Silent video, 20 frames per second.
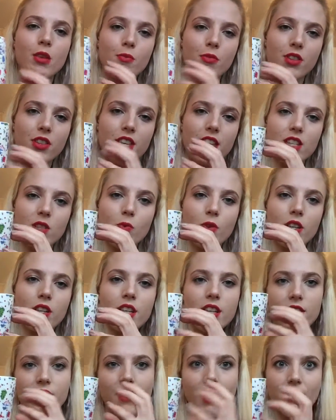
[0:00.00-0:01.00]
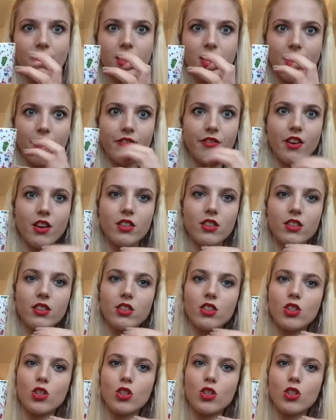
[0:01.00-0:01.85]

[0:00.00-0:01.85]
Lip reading: But this one is very different